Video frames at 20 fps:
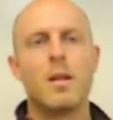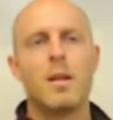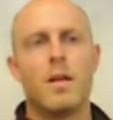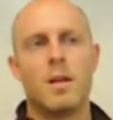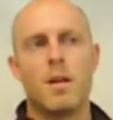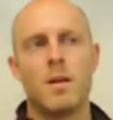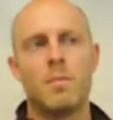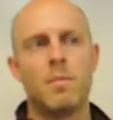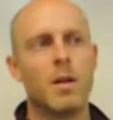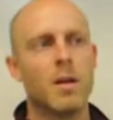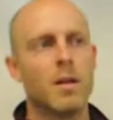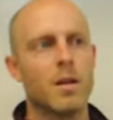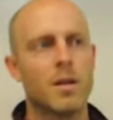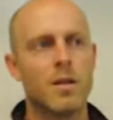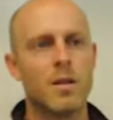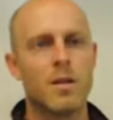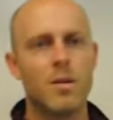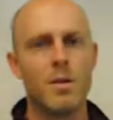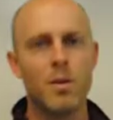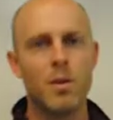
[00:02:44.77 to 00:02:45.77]
I'm not going
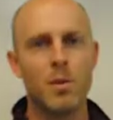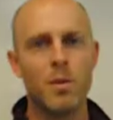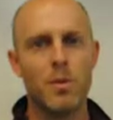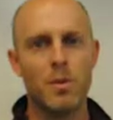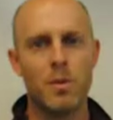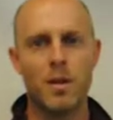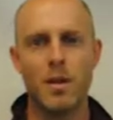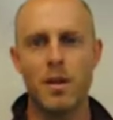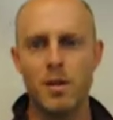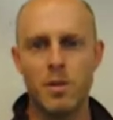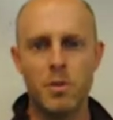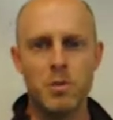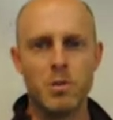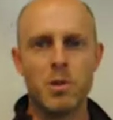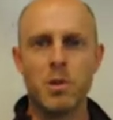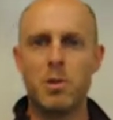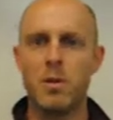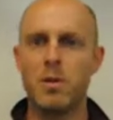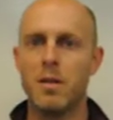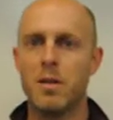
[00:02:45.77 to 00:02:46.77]
to know that you
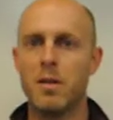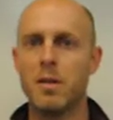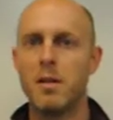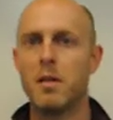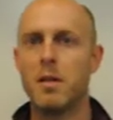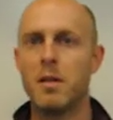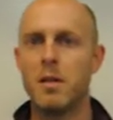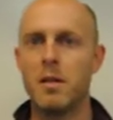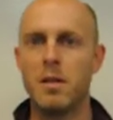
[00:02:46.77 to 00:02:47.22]
turned it in.